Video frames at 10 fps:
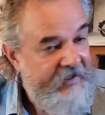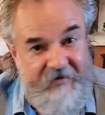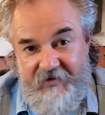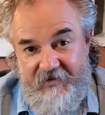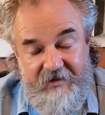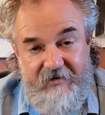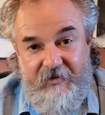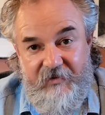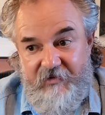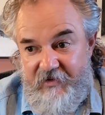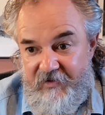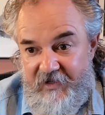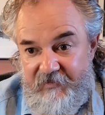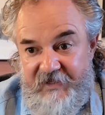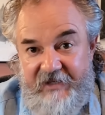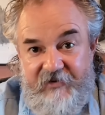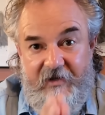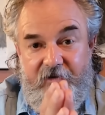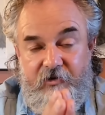I don't know. I don't know what's going on. That's it.